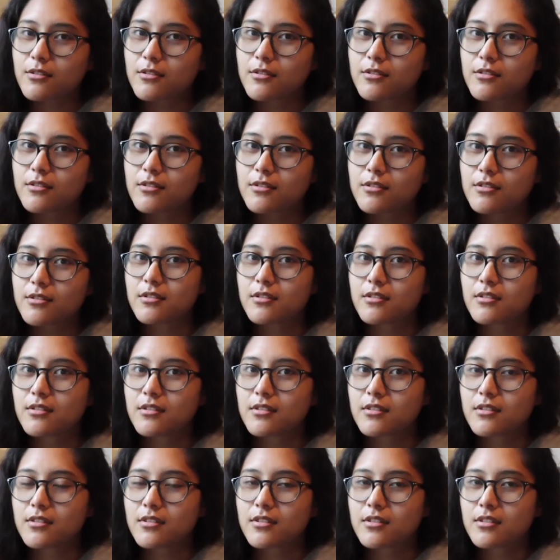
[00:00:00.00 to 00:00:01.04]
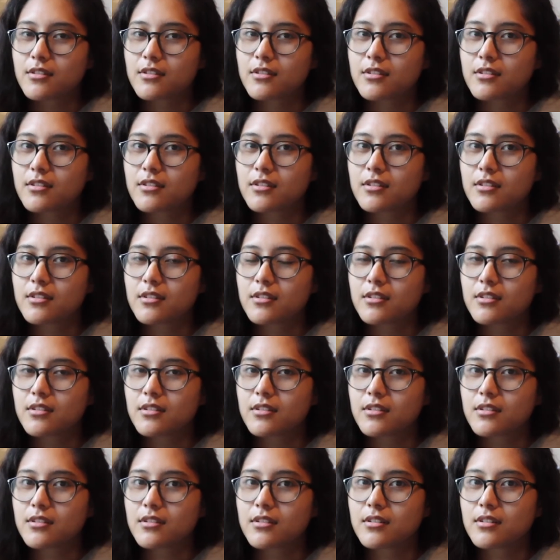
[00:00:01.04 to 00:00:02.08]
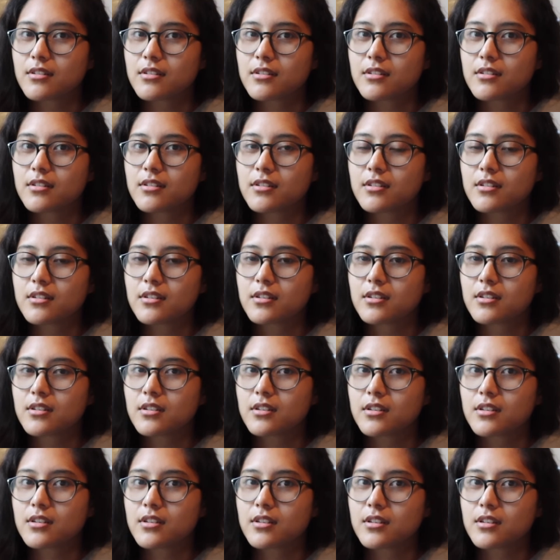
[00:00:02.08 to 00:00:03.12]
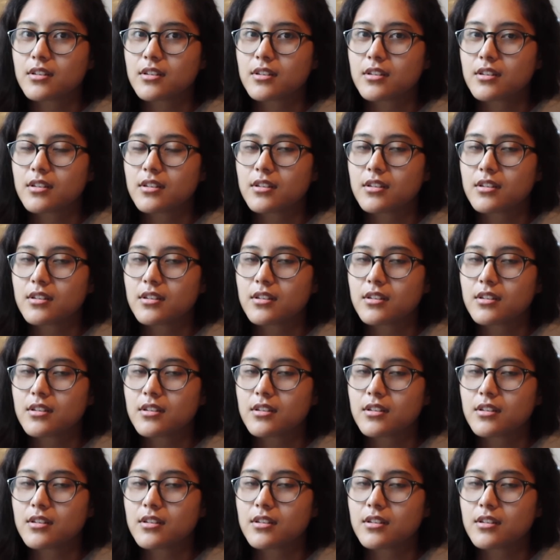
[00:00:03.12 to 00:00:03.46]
(not speaking)